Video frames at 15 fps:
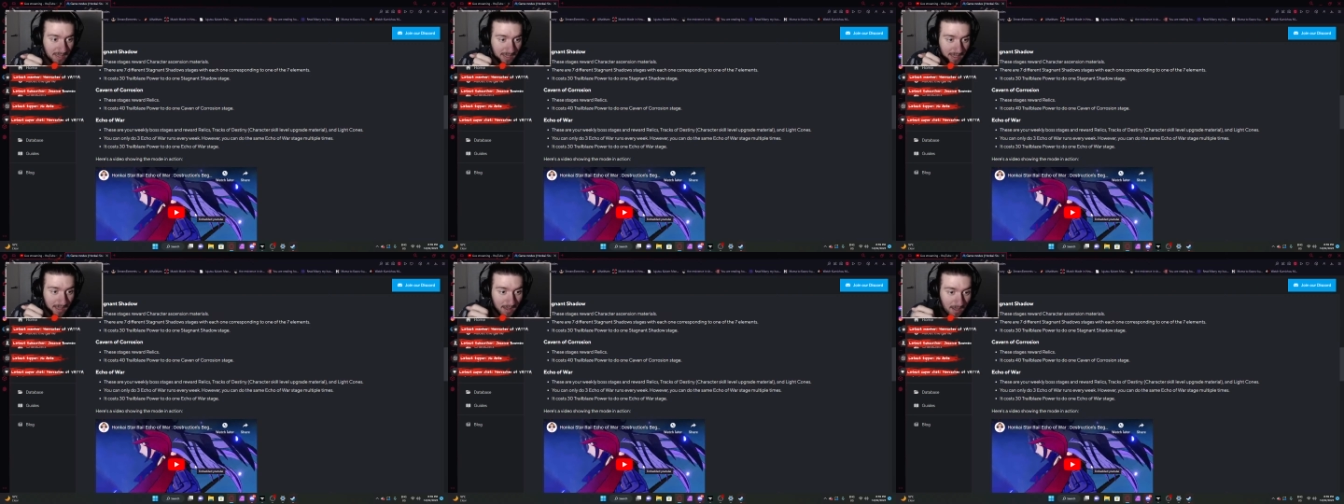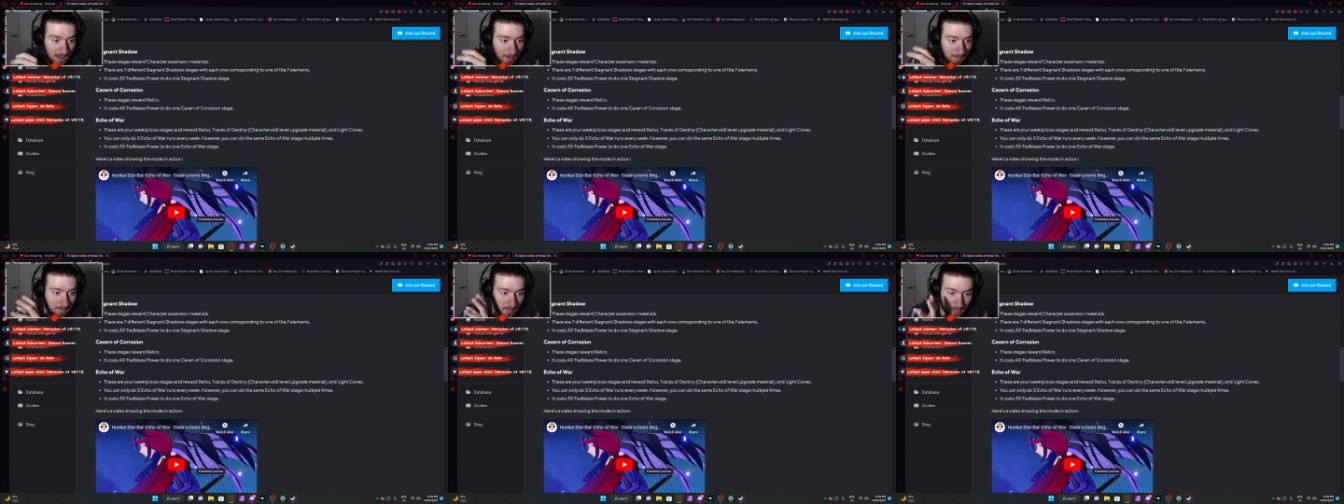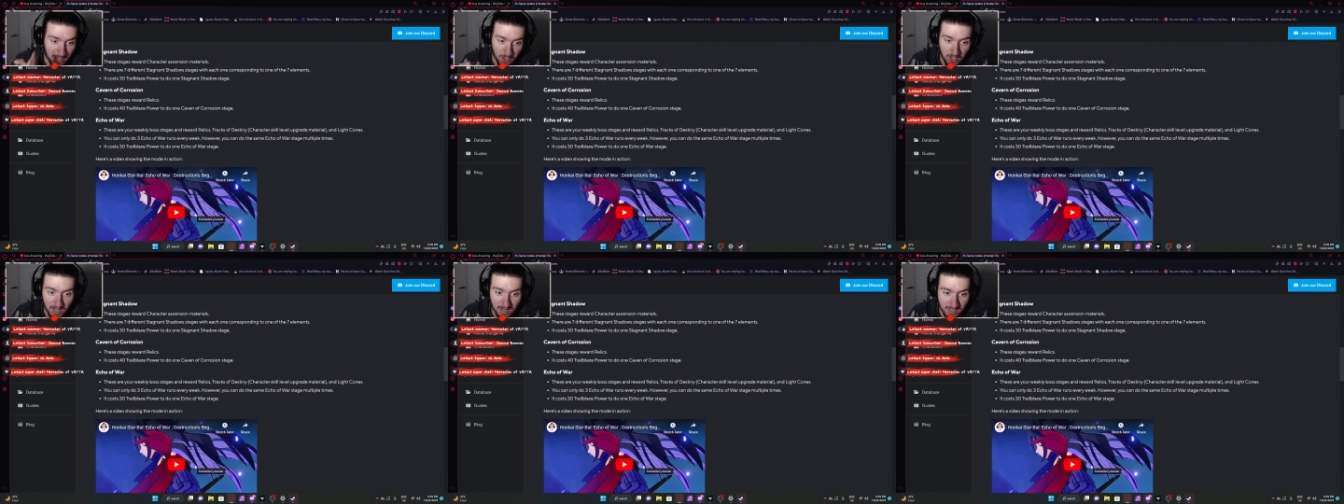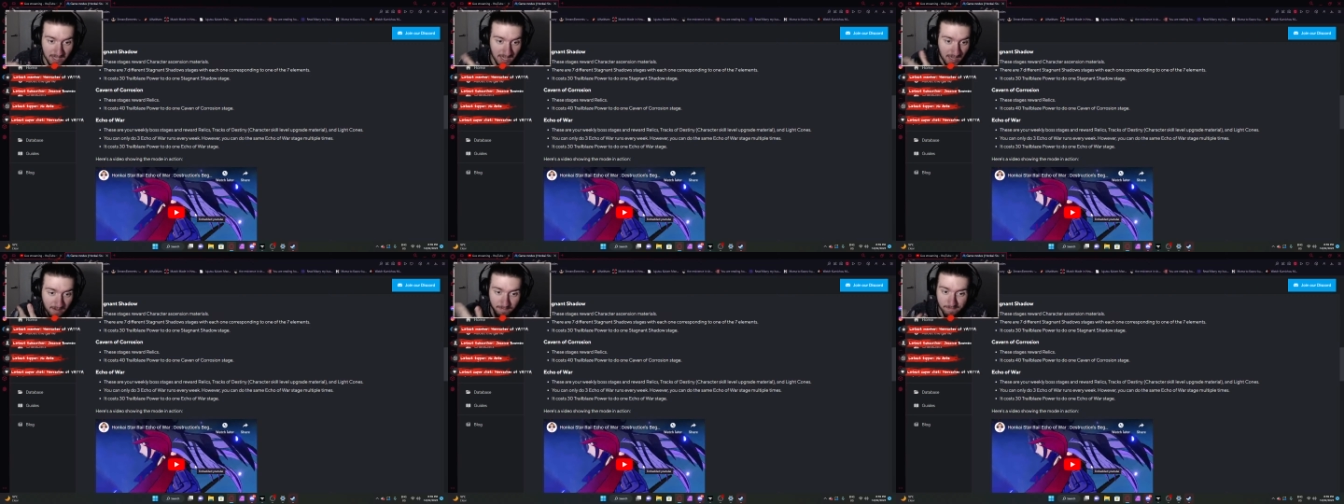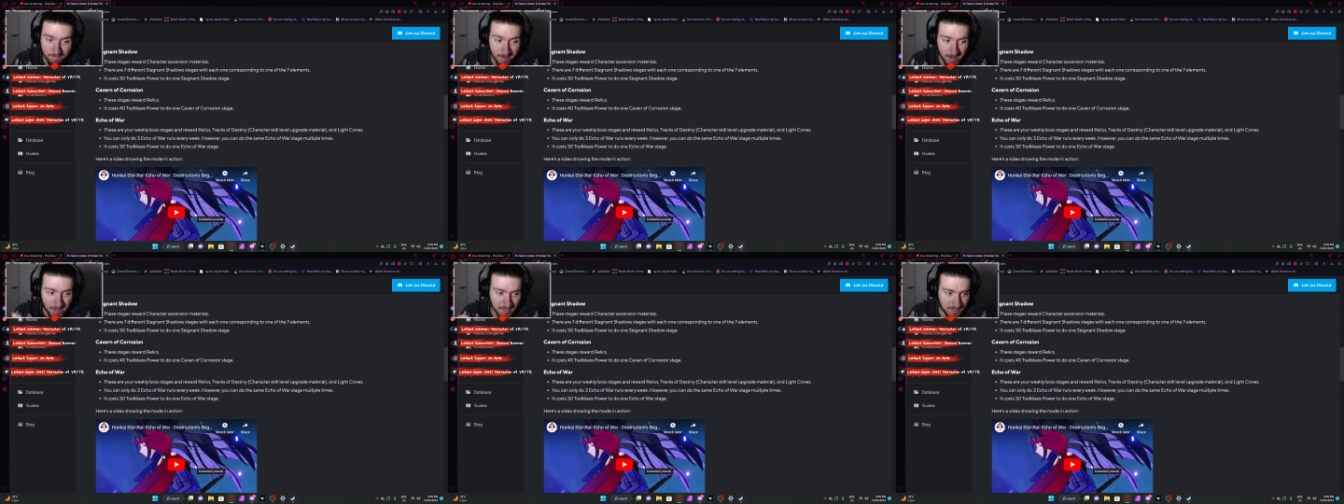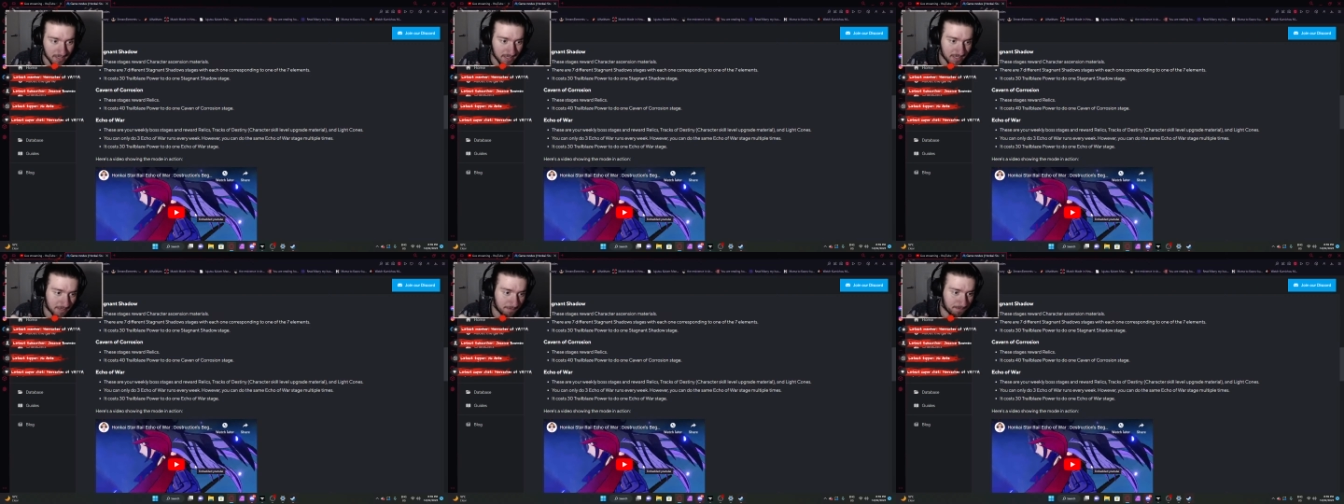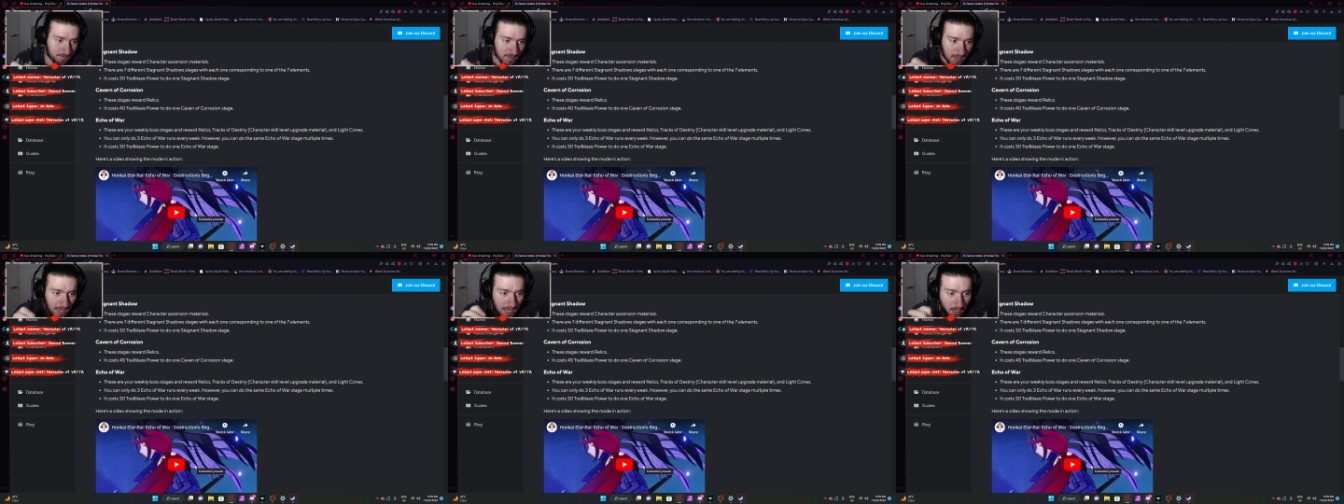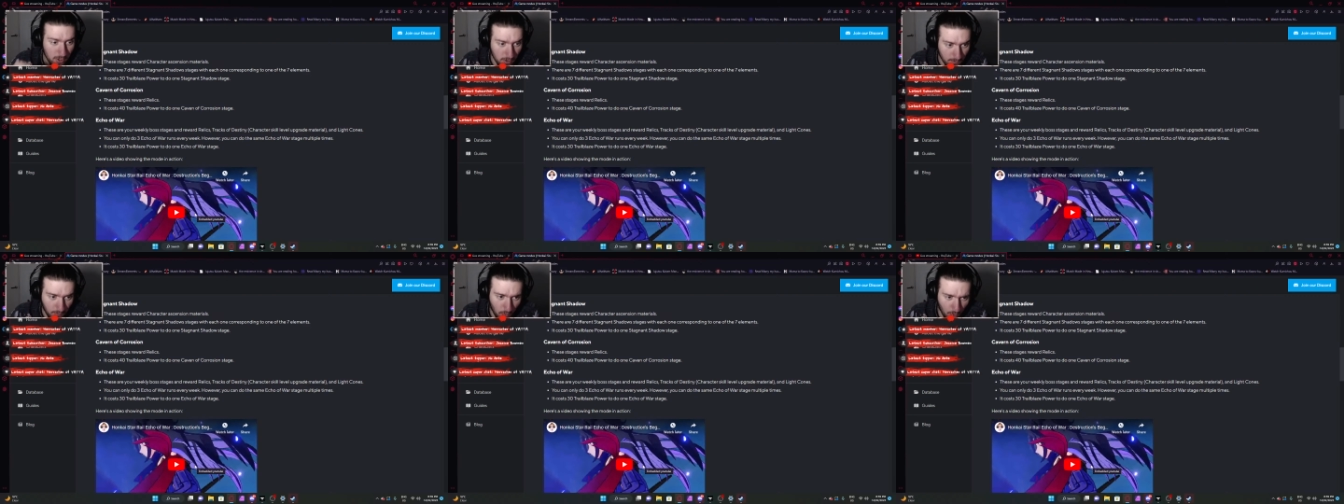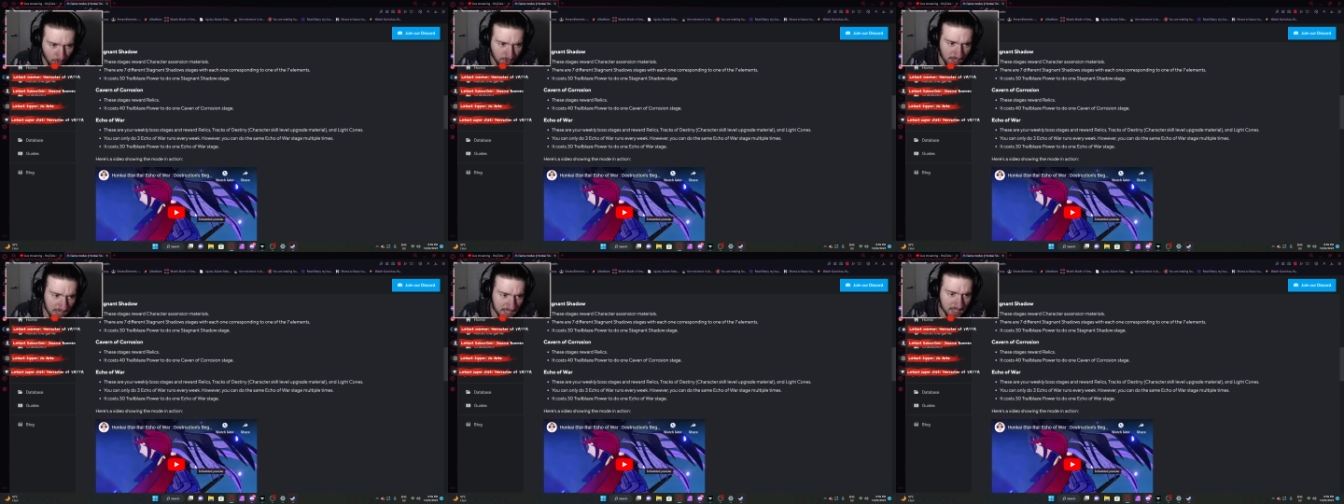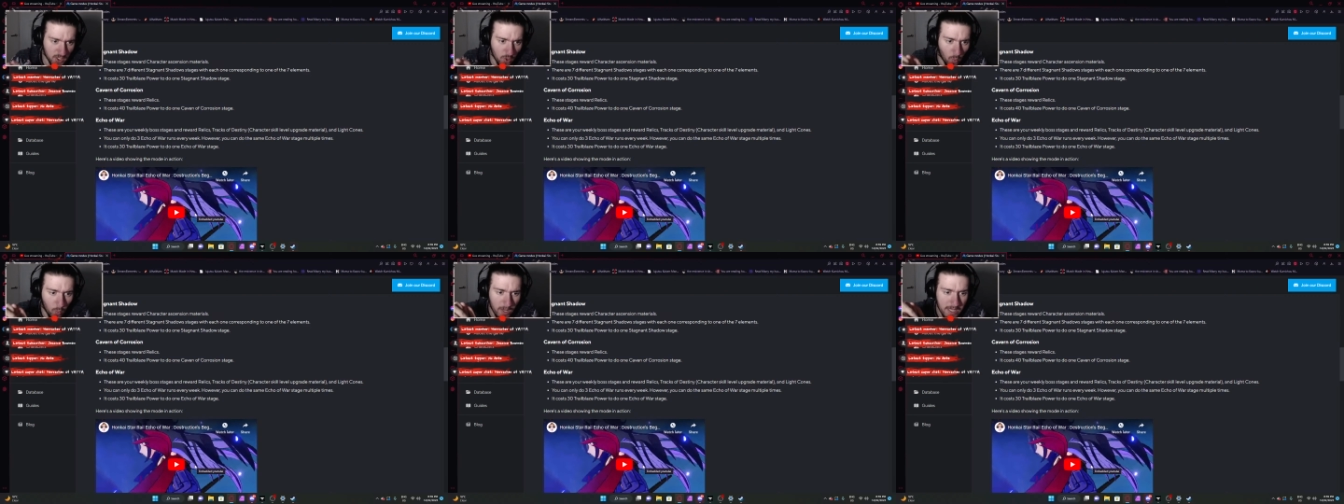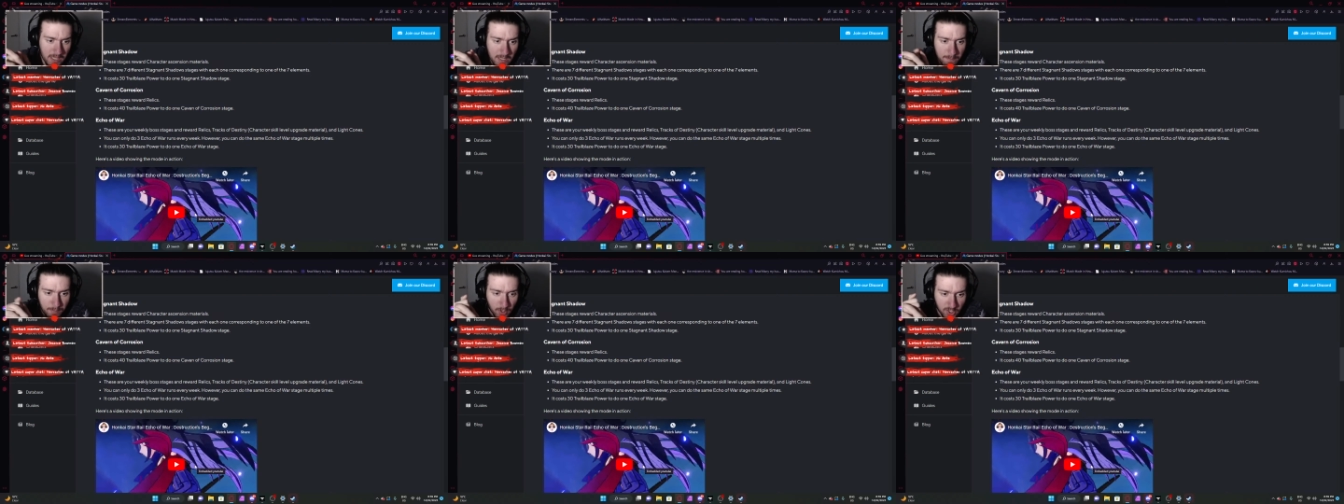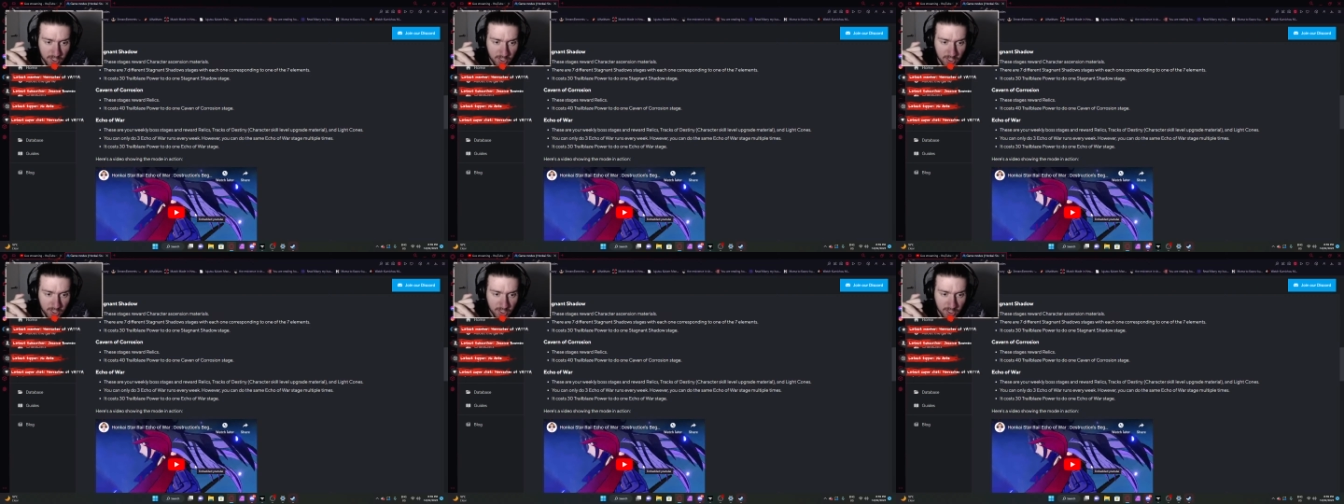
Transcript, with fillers: Um, and you get gear. It is, it is. Echo of War, these are your weekly boss